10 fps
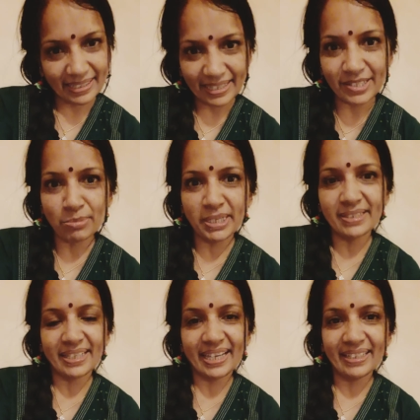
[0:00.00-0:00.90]
Let's meet
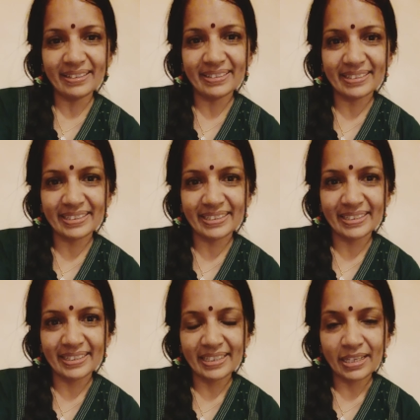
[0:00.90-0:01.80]
again
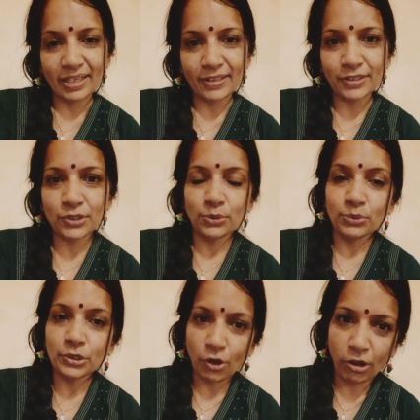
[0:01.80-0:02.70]

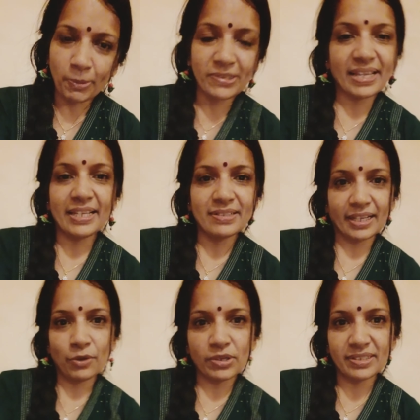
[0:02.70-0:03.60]
to talk about side
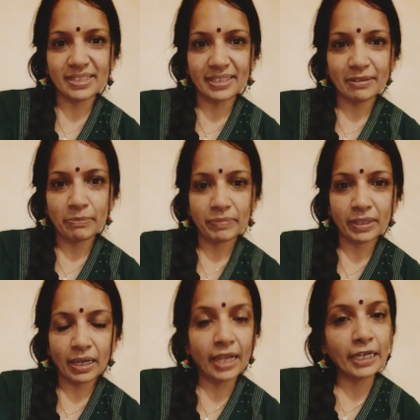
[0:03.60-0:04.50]
psychology
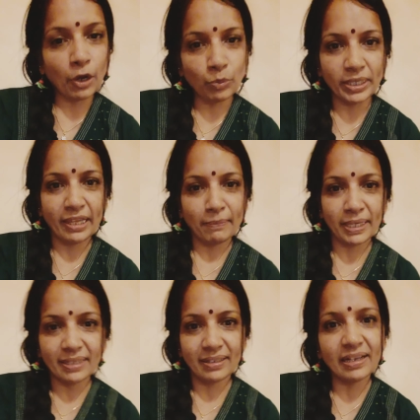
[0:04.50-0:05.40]
and how we can
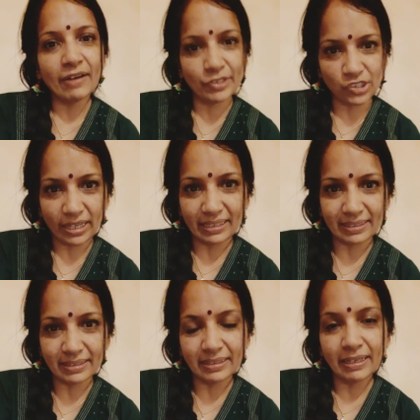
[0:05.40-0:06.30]
make our child
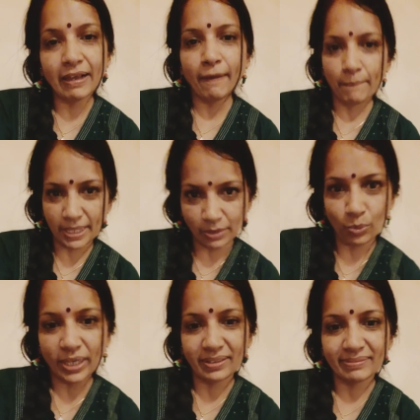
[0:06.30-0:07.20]
a better
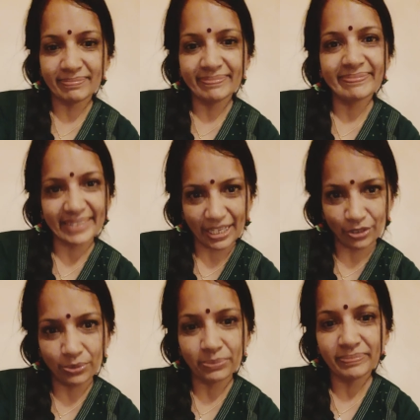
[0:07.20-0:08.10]
one.
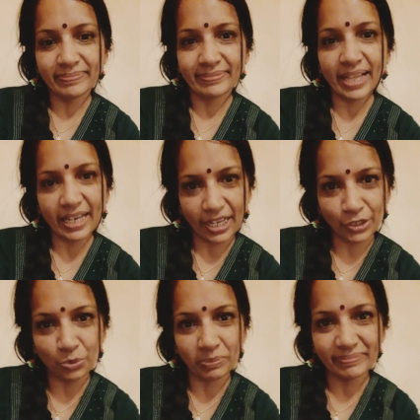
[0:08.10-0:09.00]
Thank you. And Hari
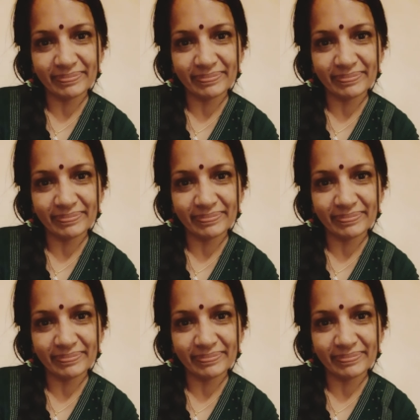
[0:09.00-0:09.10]
Om.